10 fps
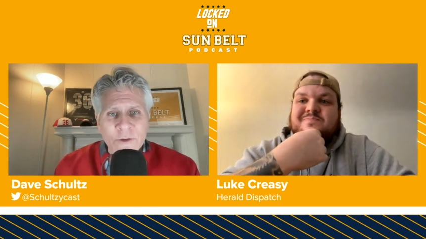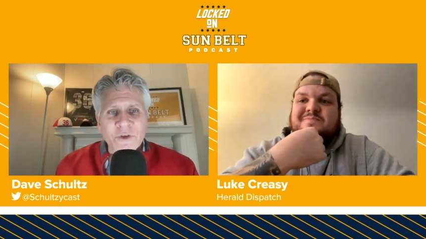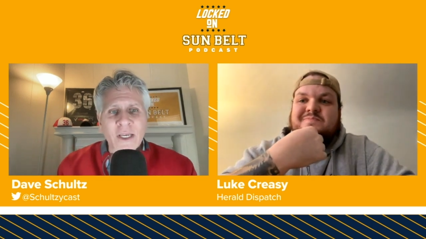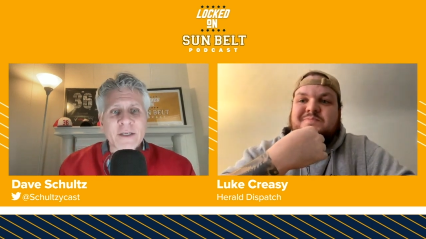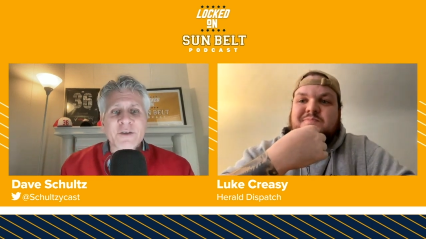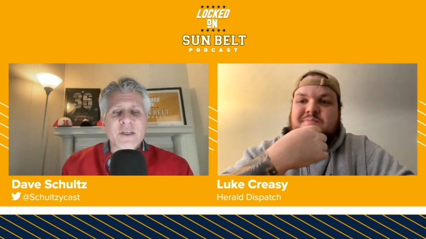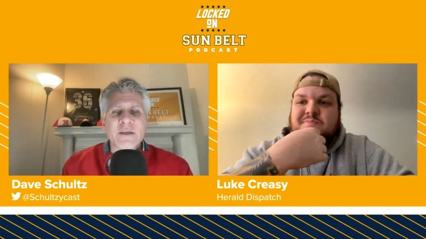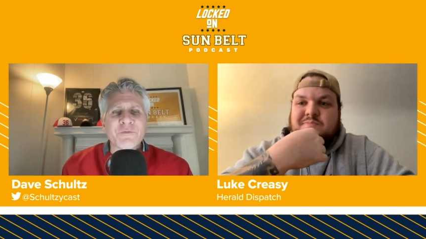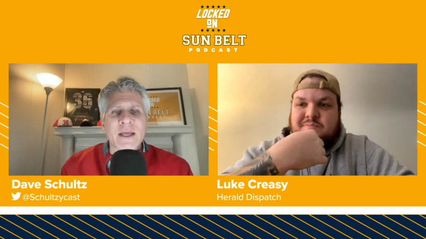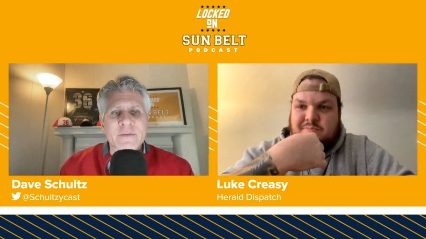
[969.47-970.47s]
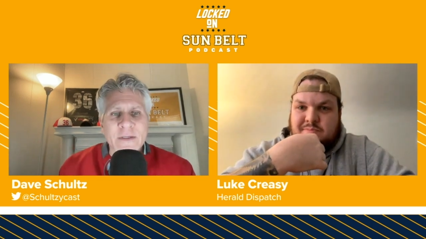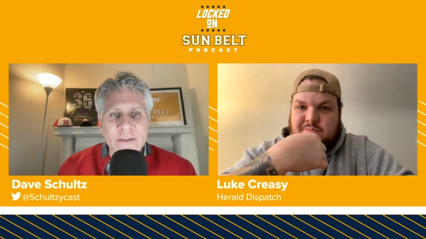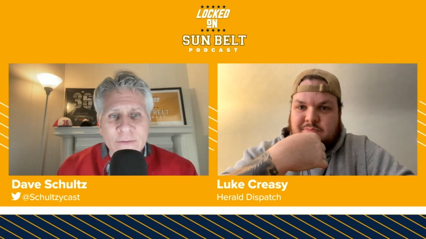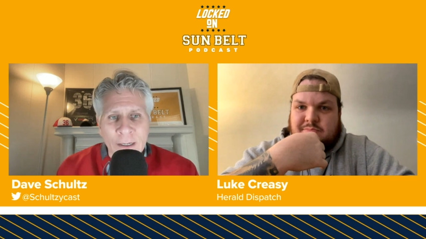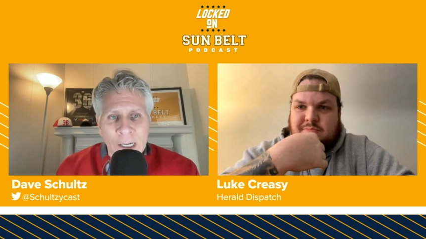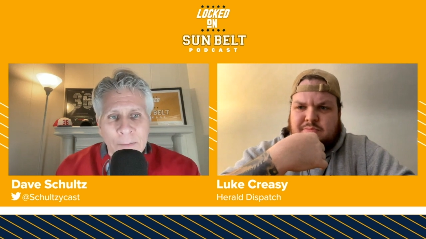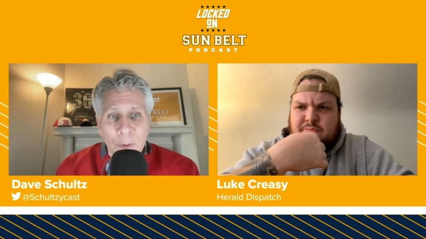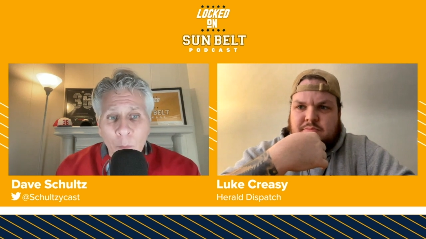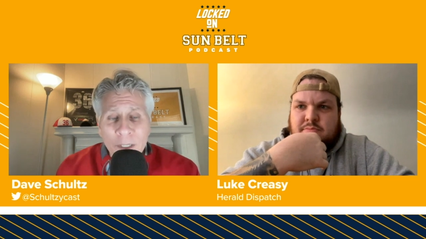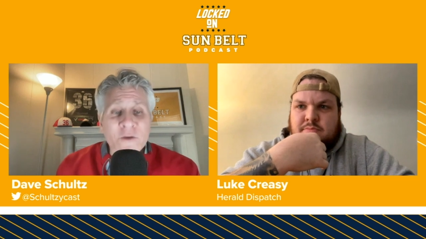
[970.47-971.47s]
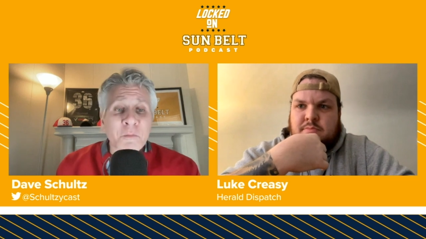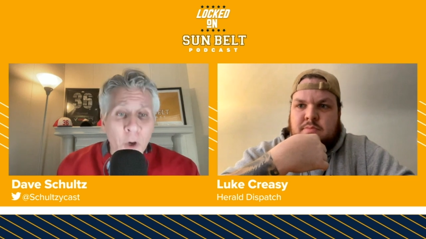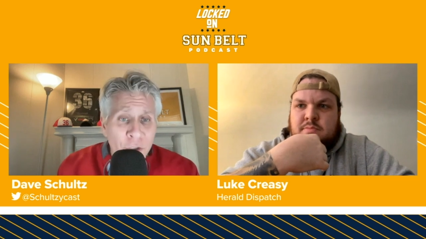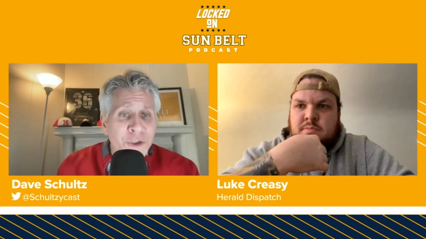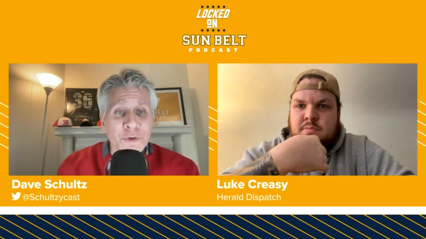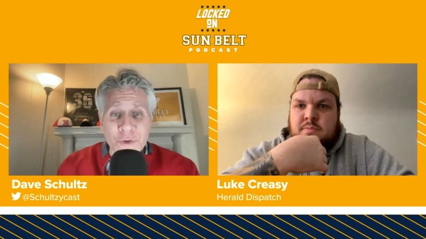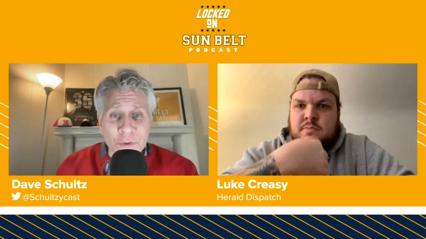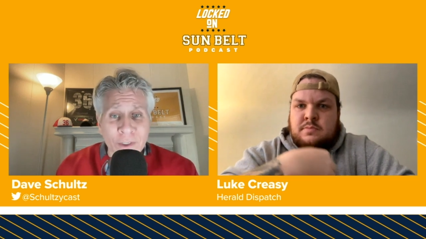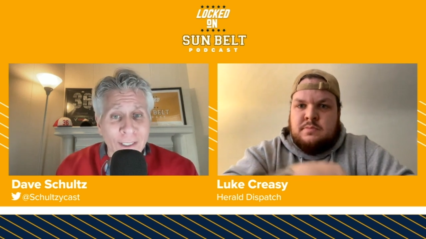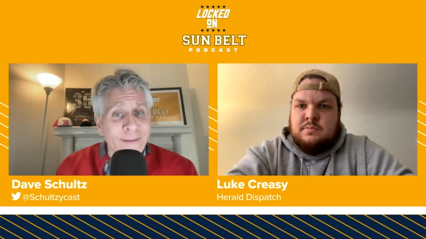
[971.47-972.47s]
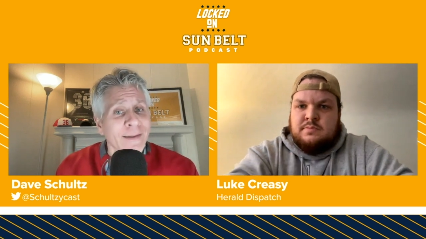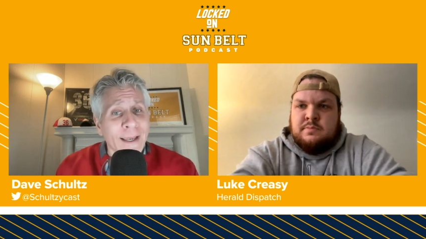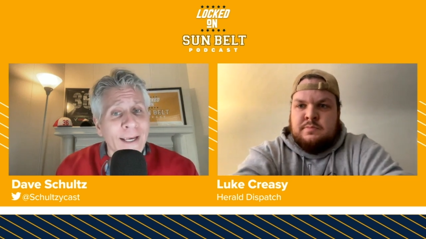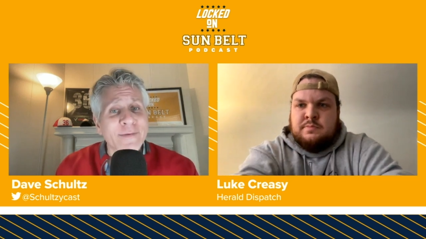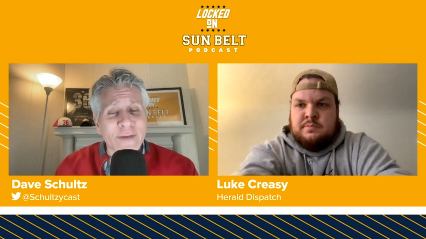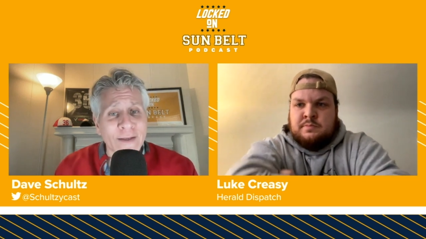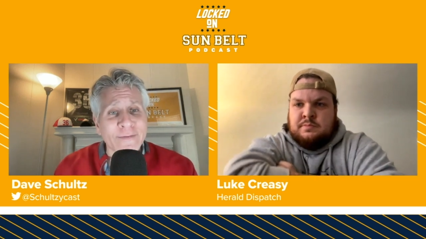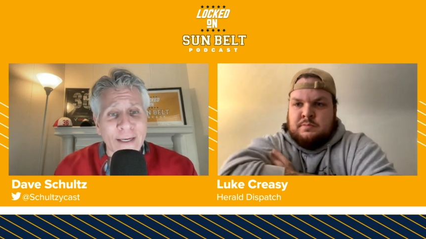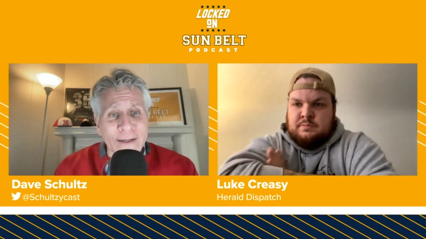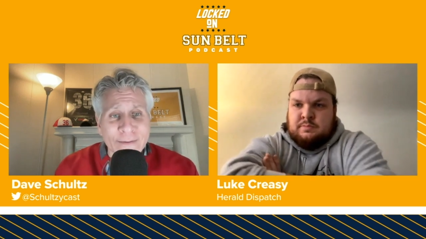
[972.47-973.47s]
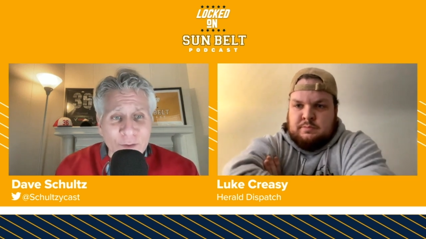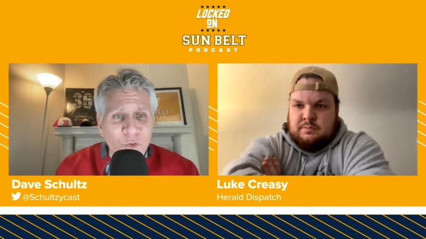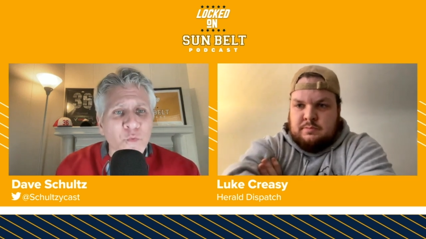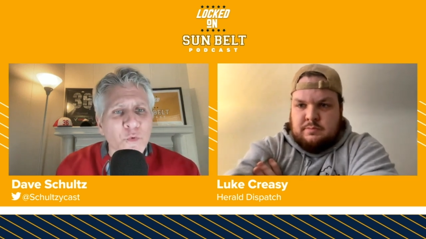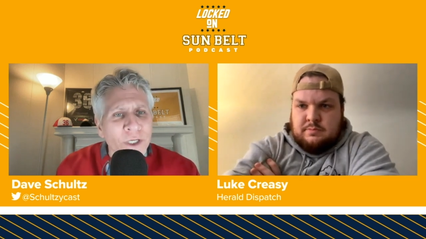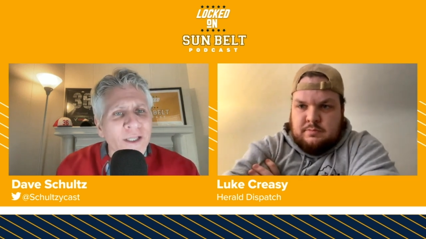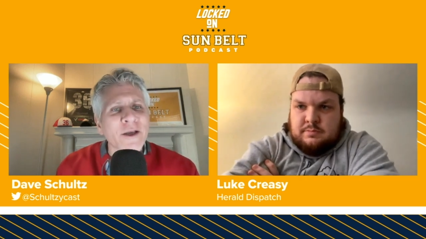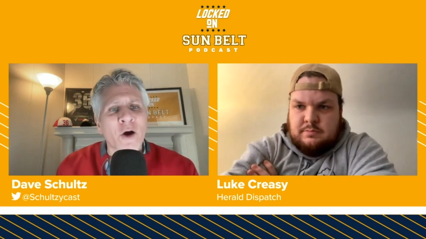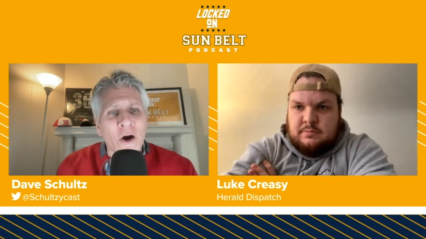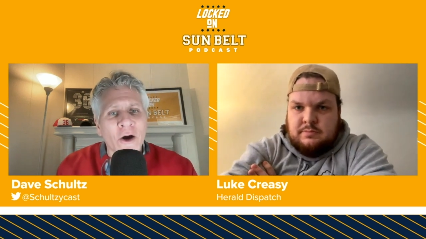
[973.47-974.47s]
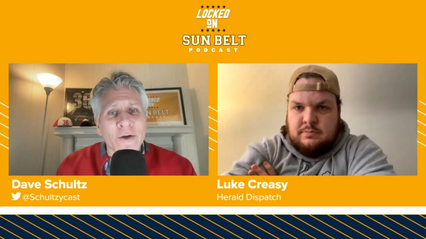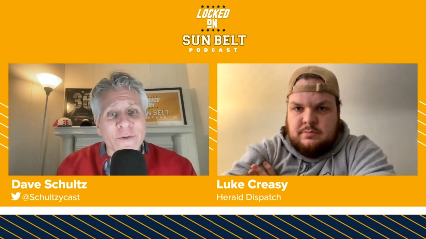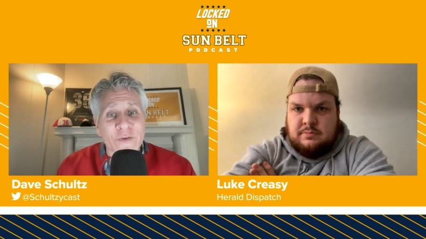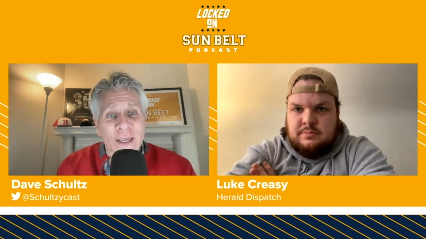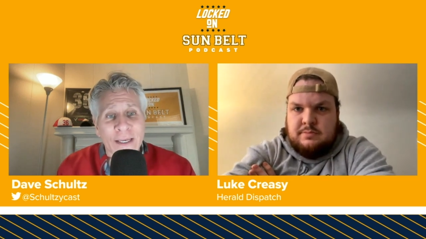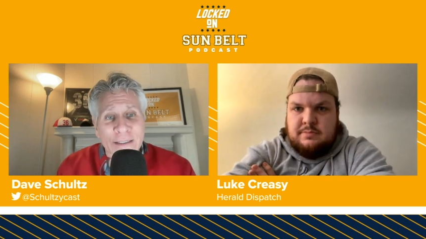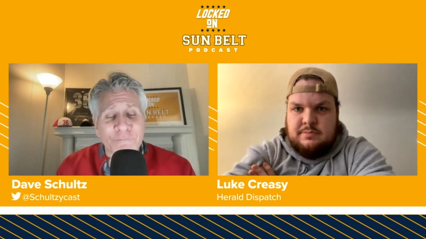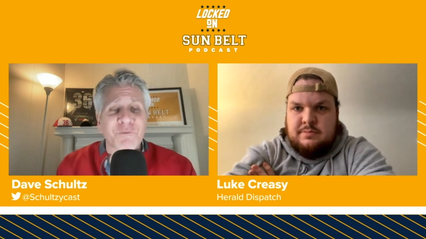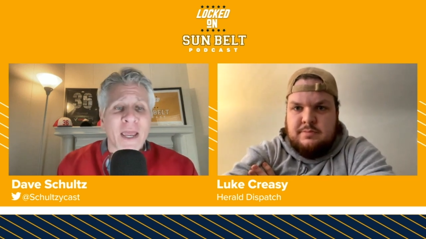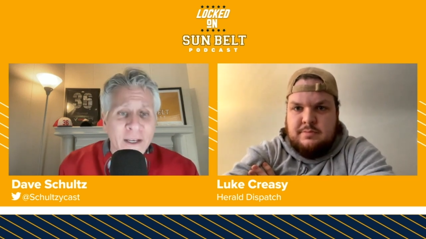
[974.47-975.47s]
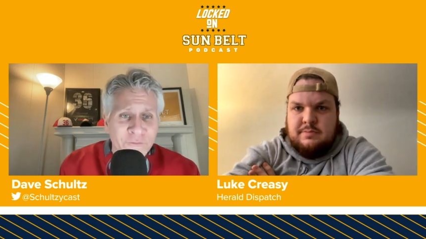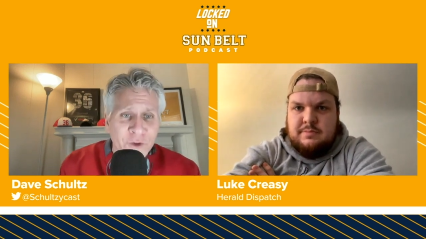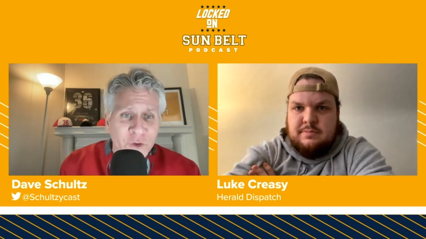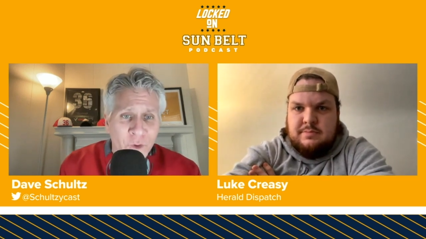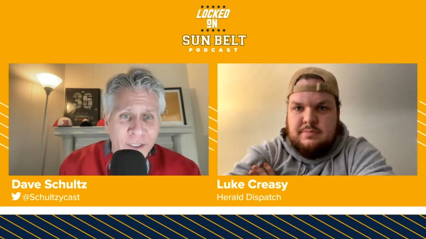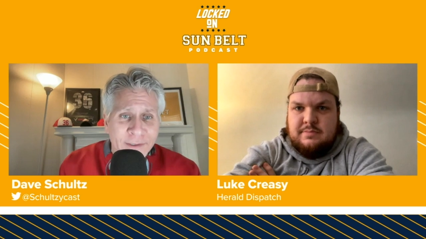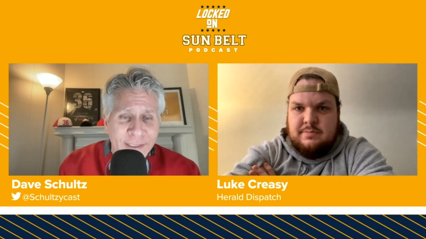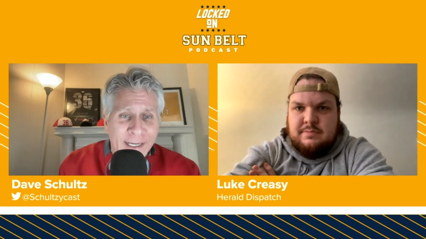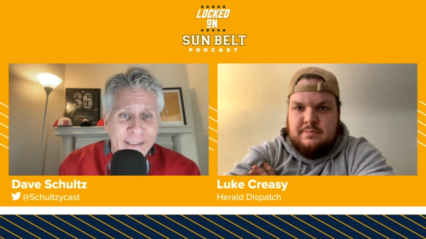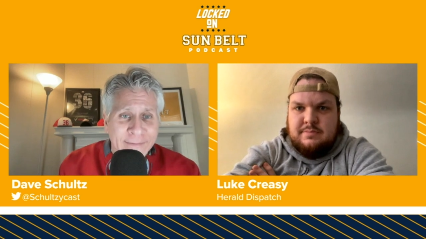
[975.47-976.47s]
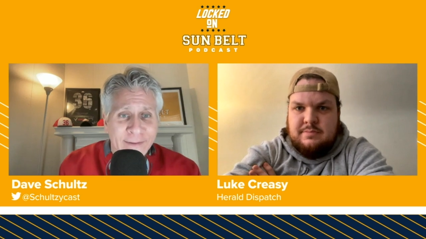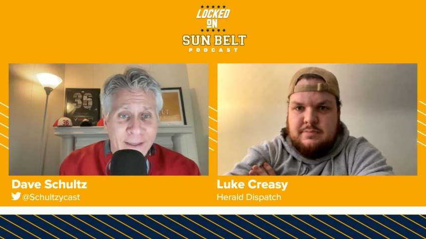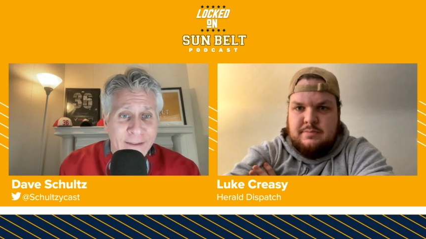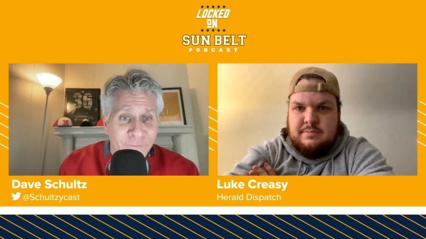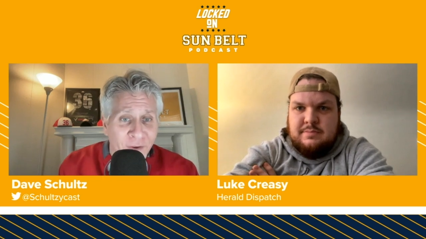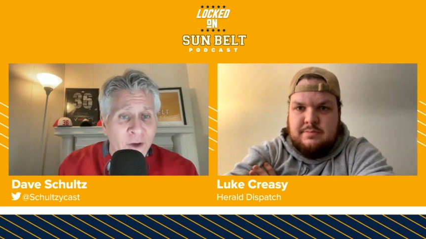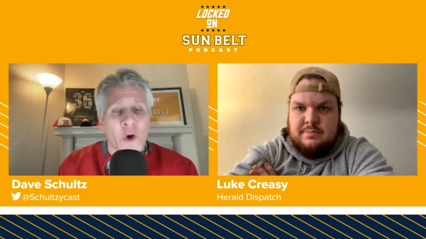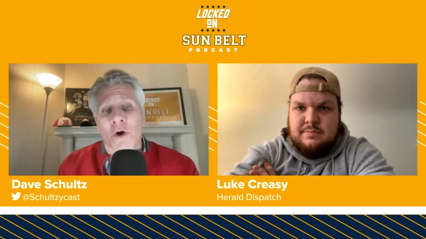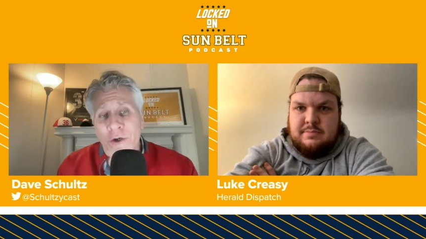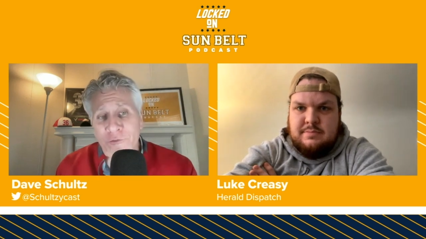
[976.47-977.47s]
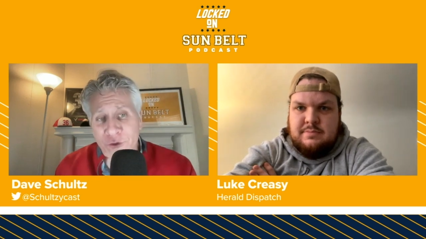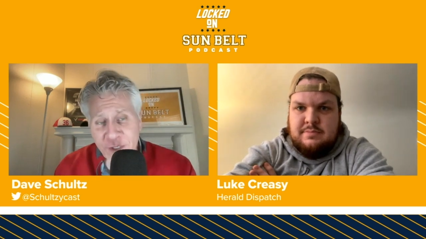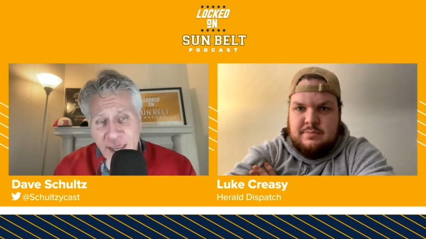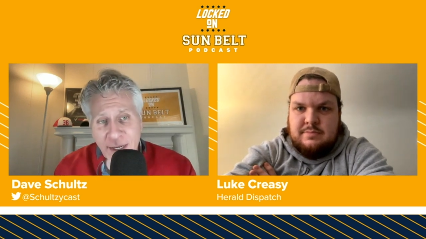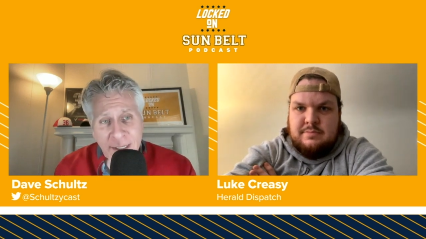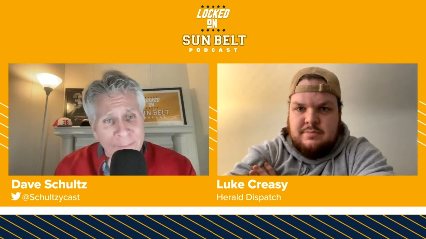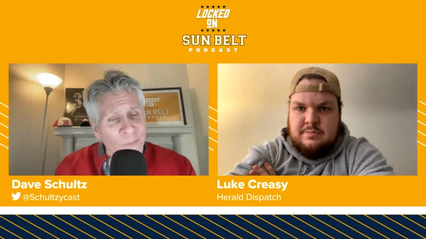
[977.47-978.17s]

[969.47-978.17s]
Speaker 1: change defenses, but what does Marshall do in like the last 10 seconds? It's really hard to say defend for 20 seconds and then defend harder for 10.